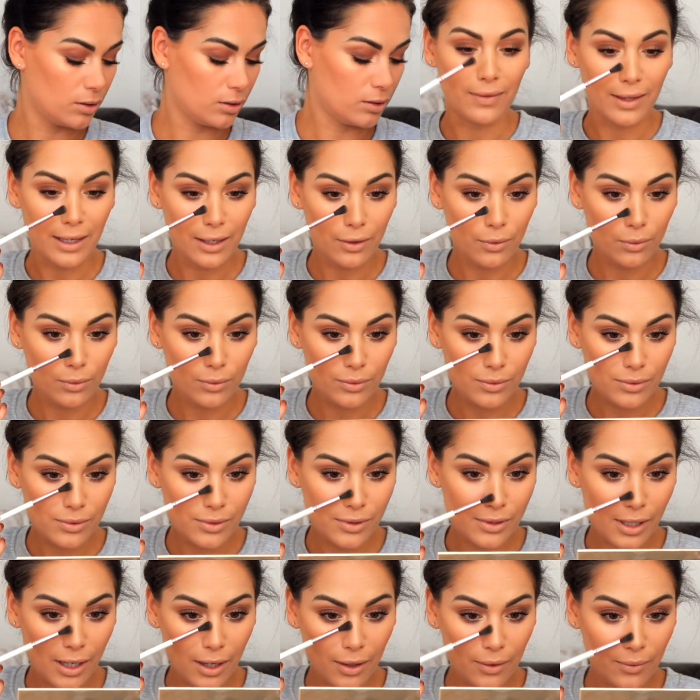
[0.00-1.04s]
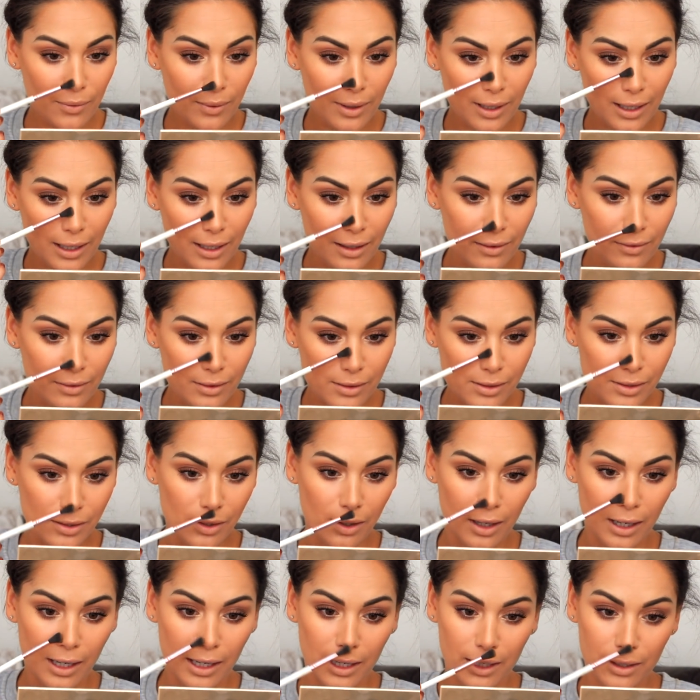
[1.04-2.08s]
and then also either
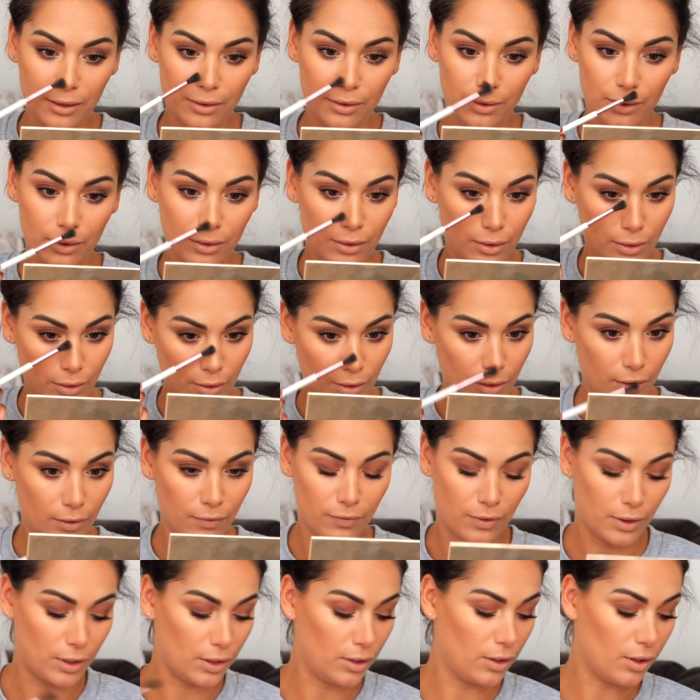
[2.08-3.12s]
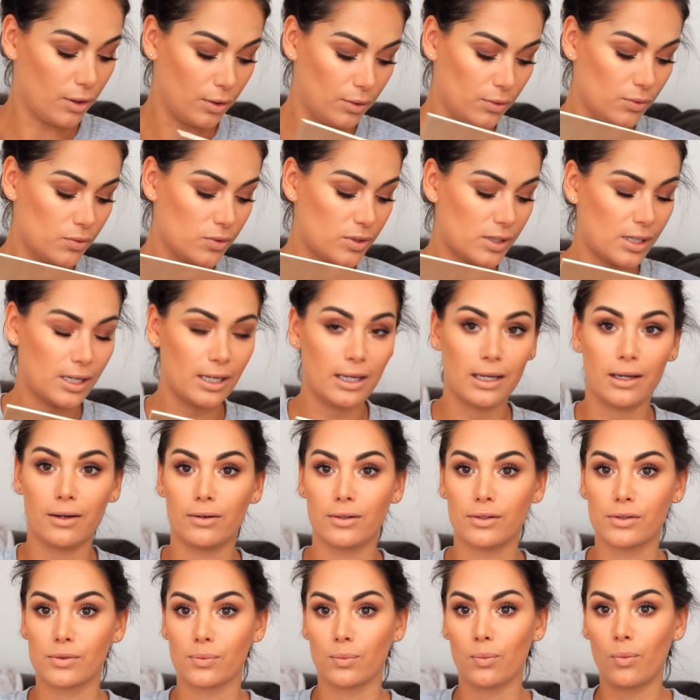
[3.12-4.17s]
side of the nose here
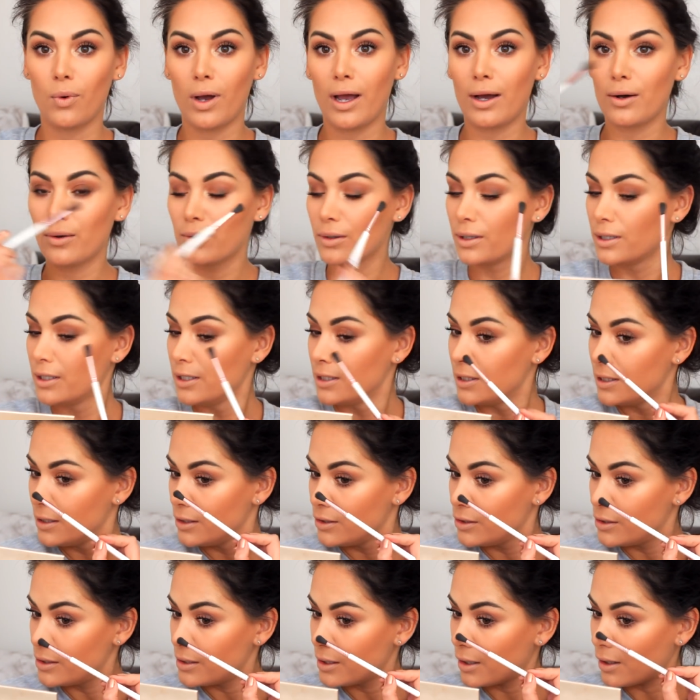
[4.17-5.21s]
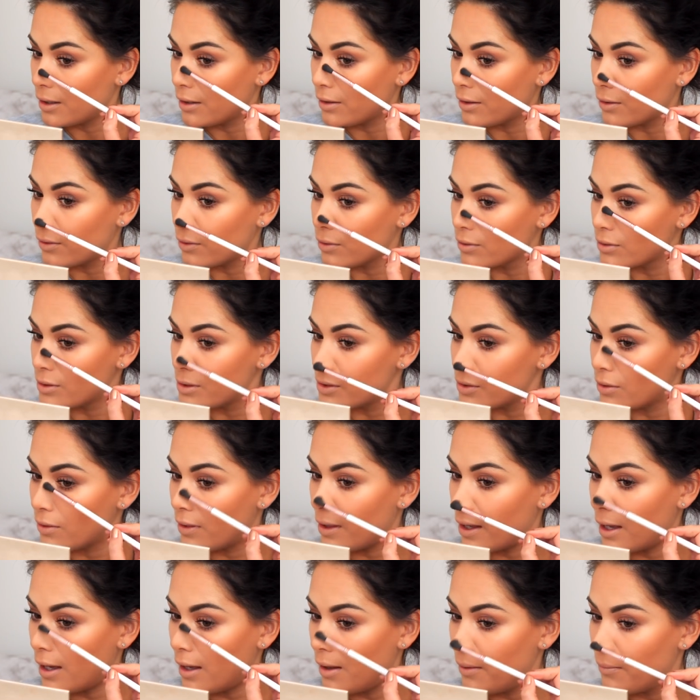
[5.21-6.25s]
as well, just to kind of contour
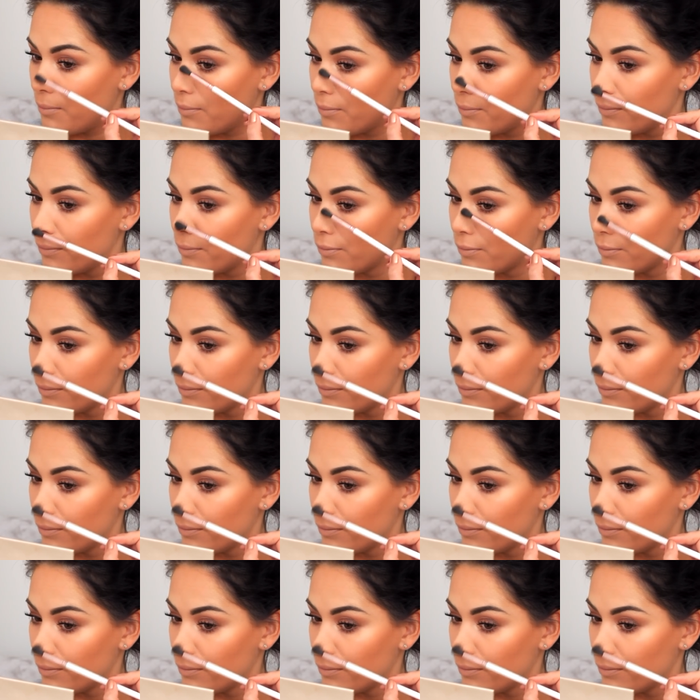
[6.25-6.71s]
that.